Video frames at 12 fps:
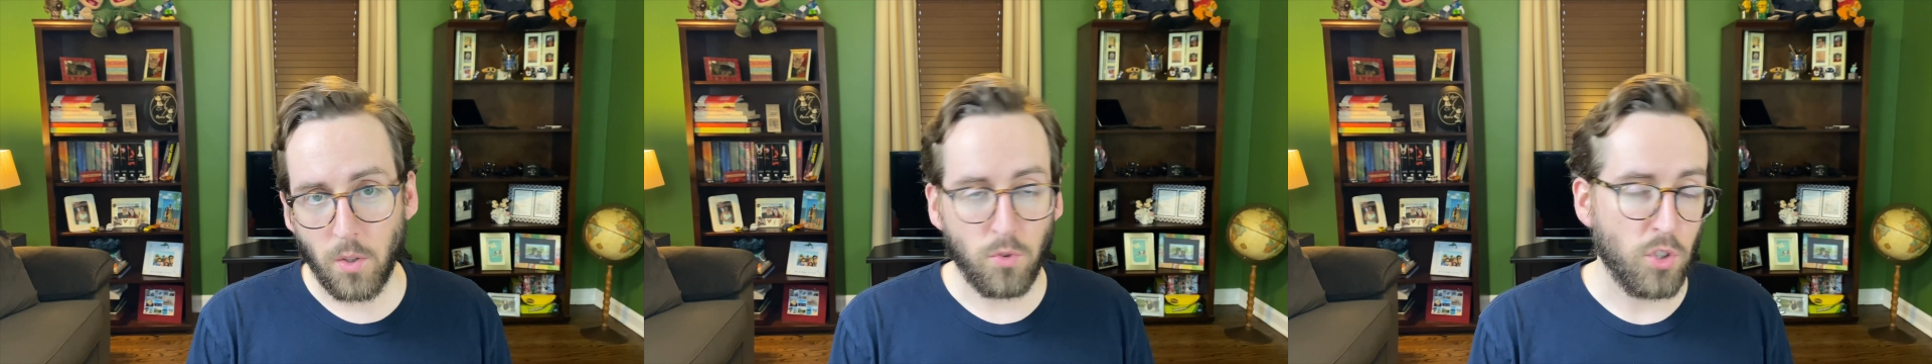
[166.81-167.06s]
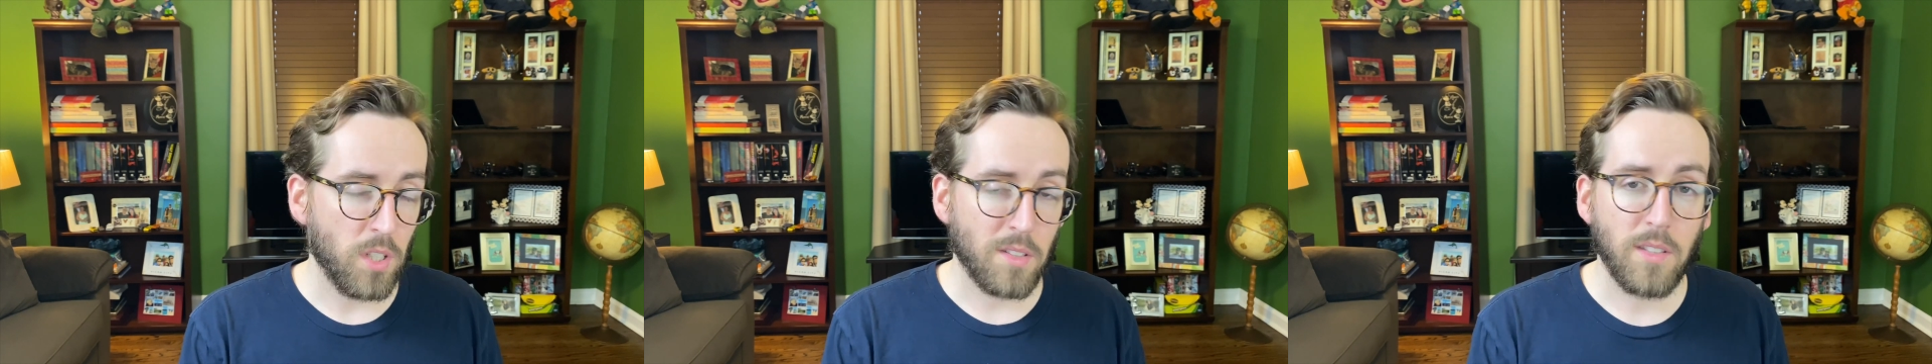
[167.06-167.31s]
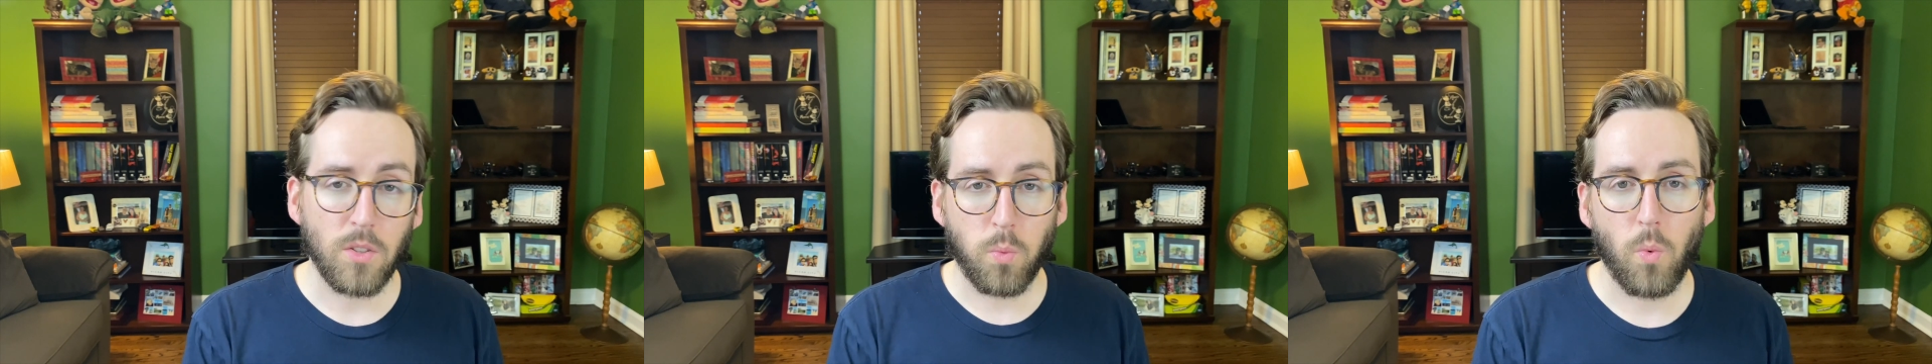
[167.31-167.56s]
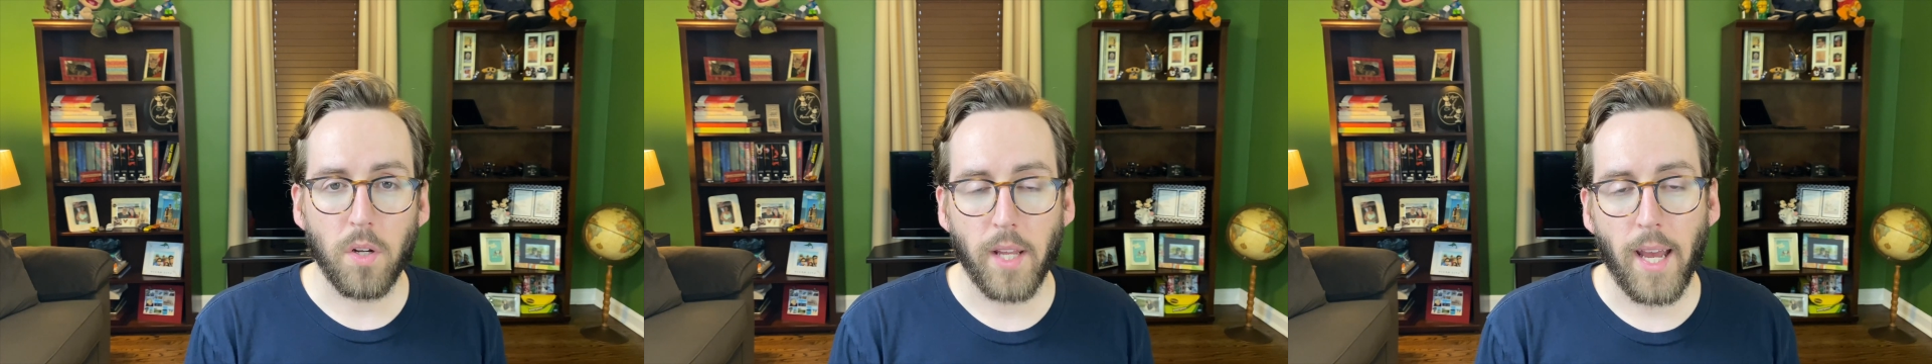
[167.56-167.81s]
just this
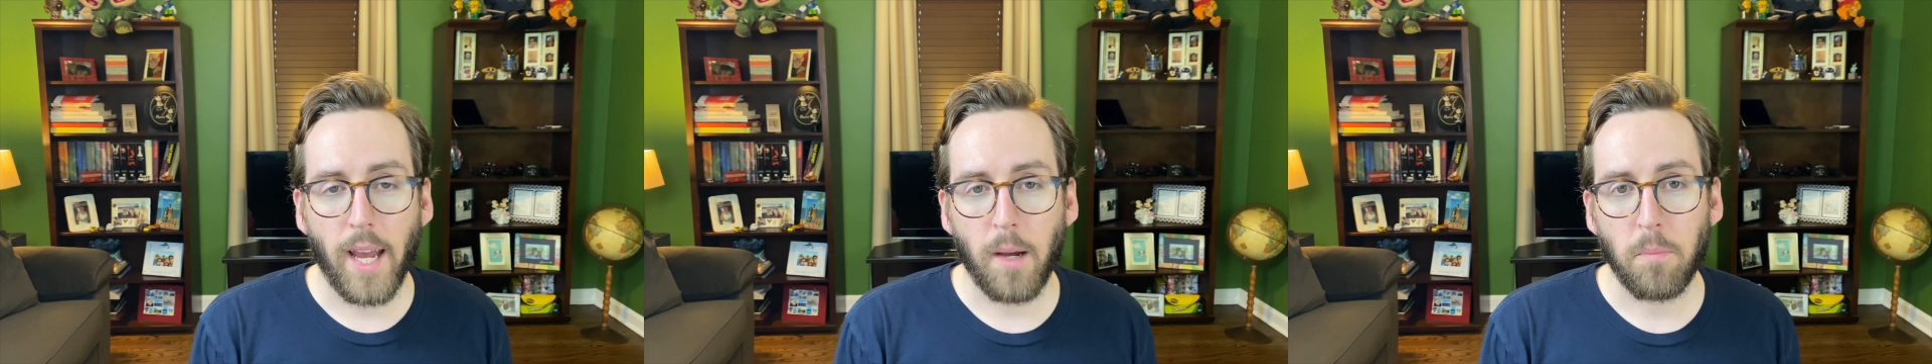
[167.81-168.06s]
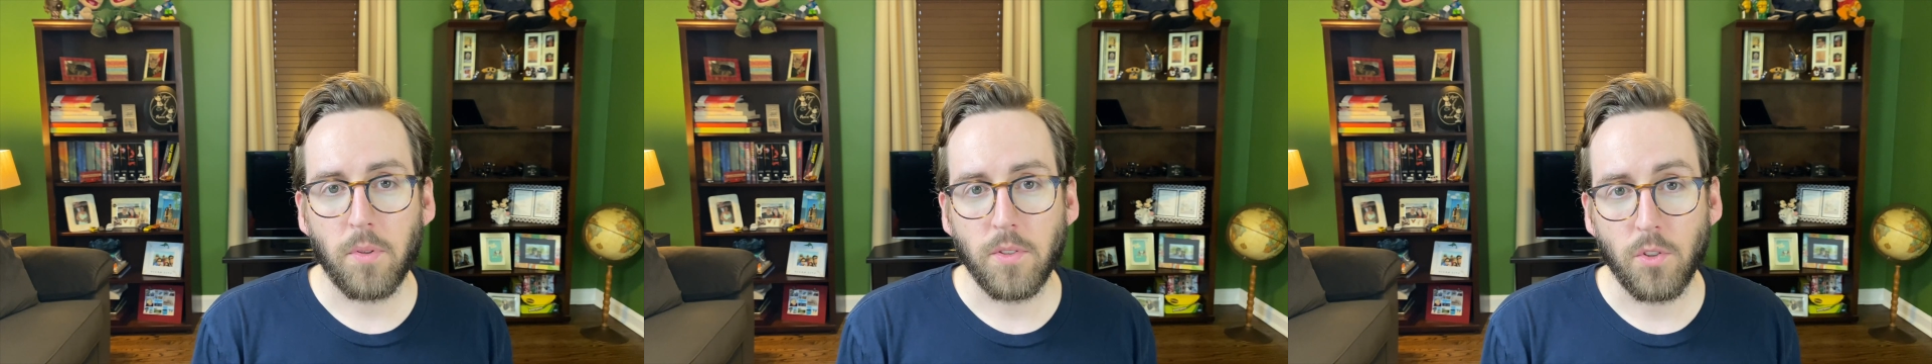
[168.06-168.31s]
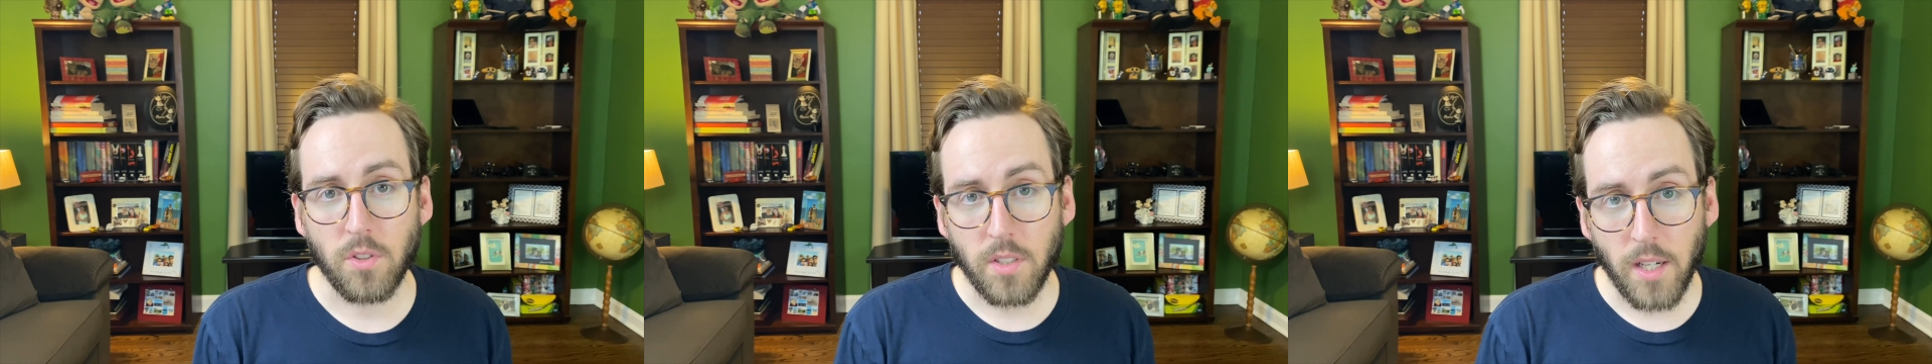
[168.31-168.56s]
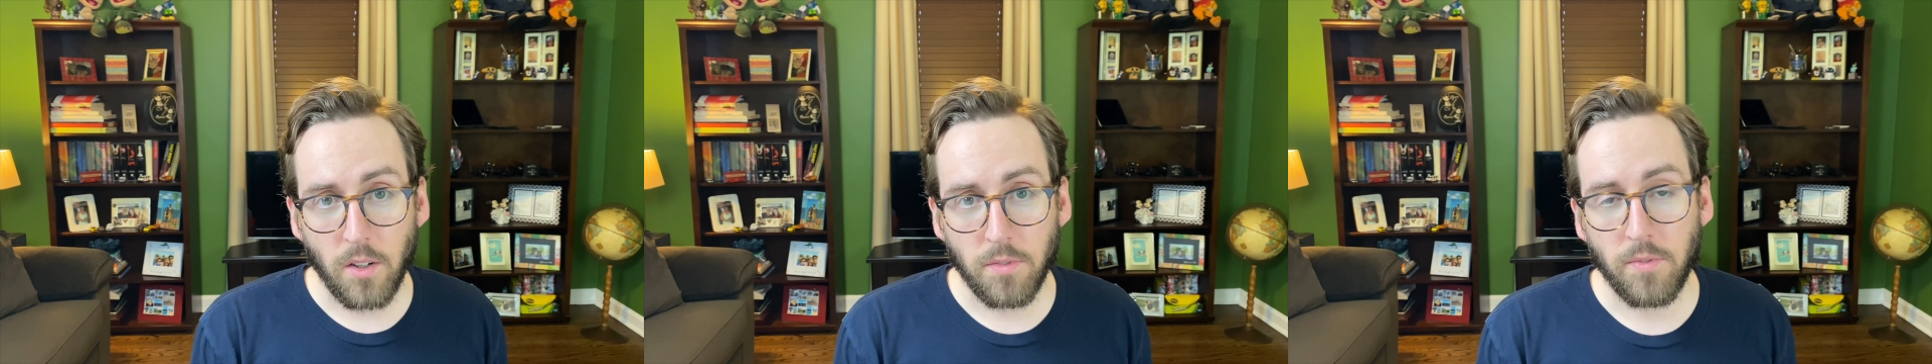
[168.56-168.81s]
one app
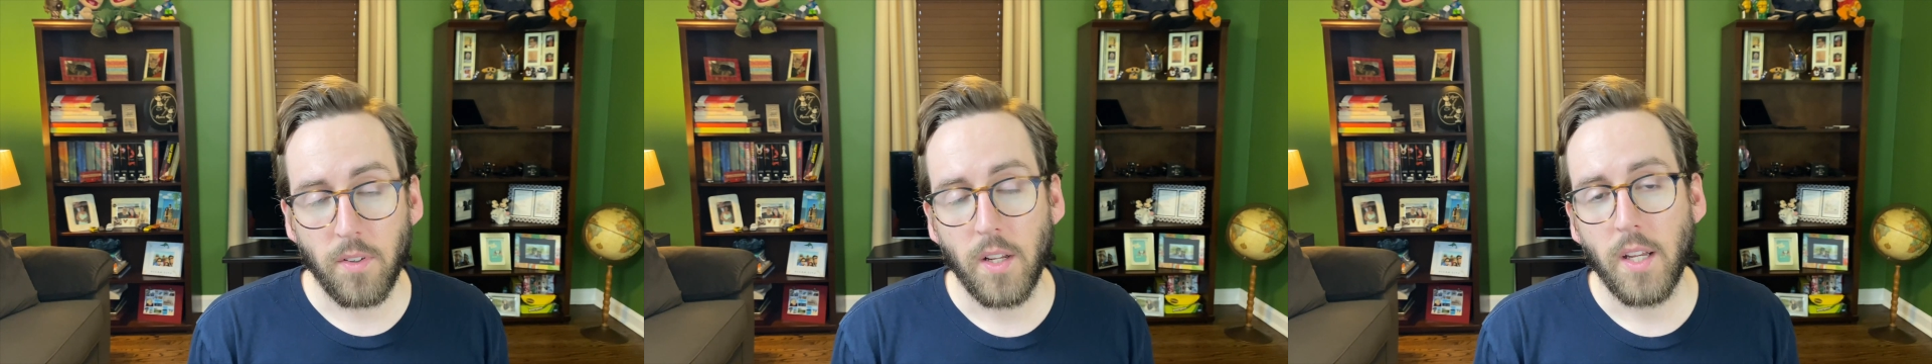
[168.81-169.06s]
yourself